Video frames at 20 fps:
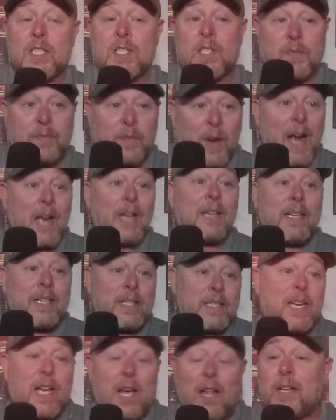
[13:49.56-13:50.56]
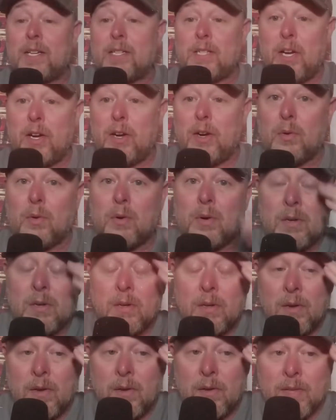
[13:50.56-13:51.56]
is finally telling you.
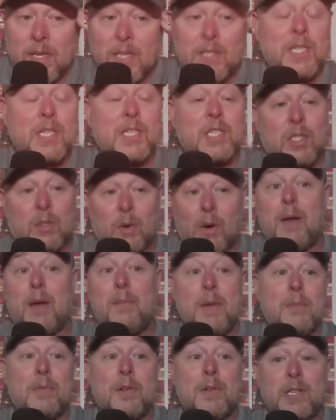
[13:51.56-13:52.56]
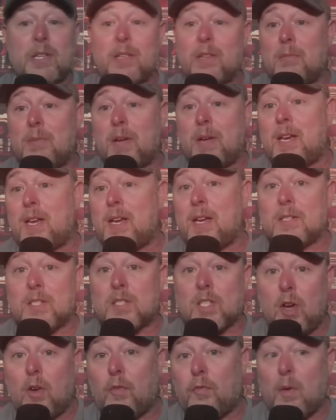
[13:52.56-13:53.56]
This is 3 members of the
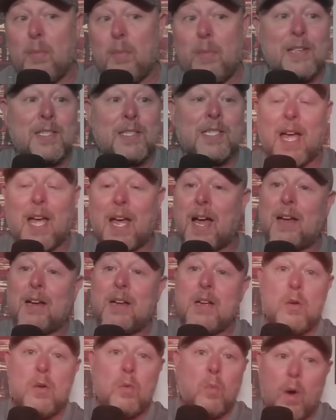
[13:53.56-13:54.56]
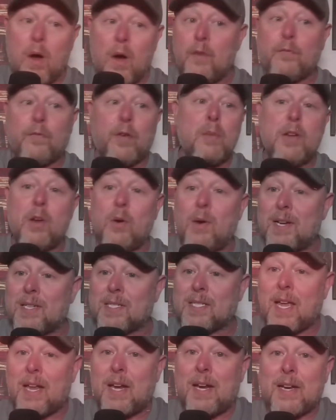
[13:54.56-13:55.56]
media, 2 from SI, 1 from
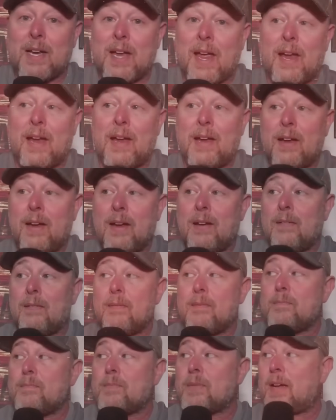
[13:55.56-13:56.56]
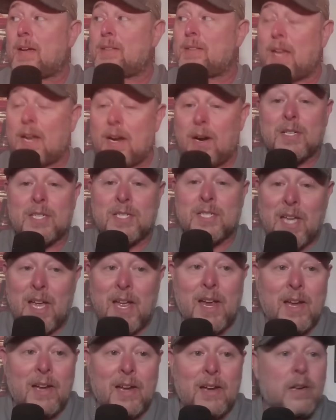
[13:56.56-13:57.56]
USA Today, and they are
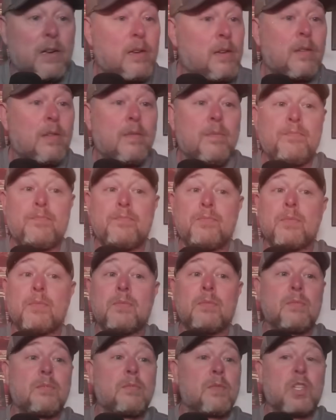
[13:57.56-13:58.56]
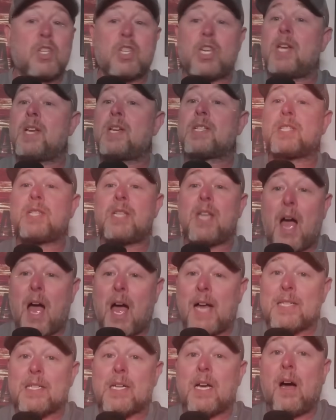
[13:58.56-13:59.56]
saying she is
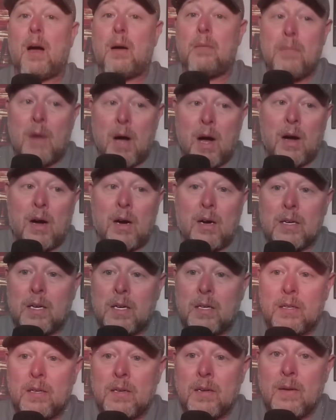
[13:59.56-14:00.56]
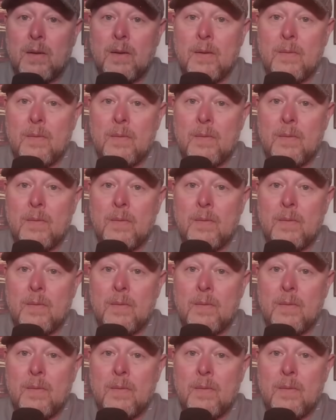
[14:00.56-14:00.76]
not among